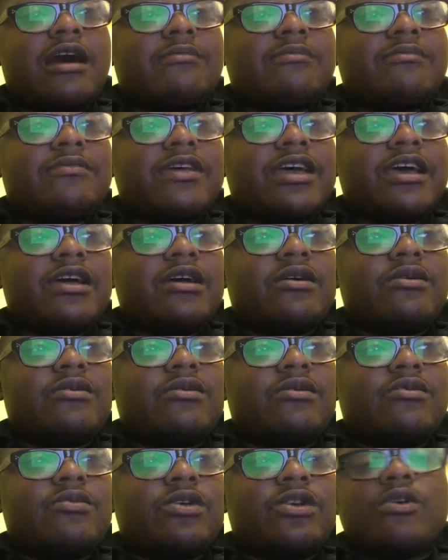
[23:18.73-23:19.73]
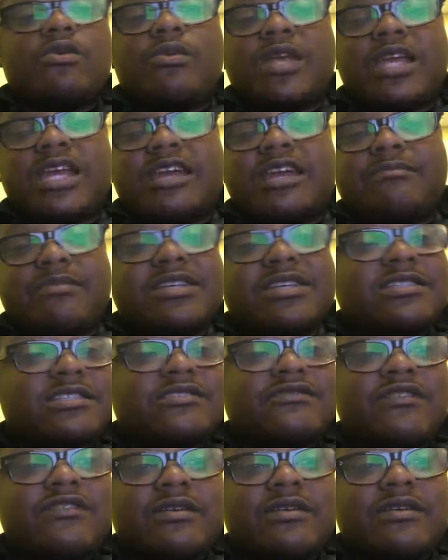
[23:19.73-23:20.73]
that, we get
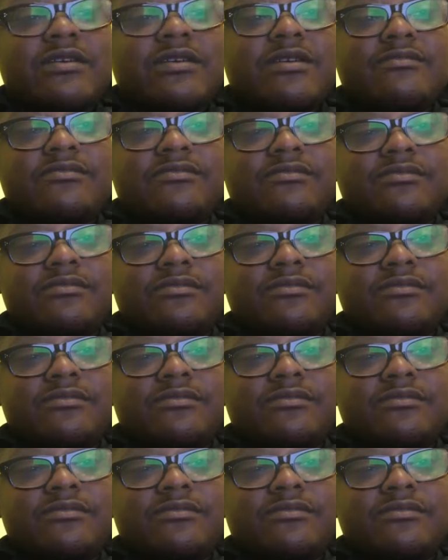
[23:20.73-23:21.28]
business from.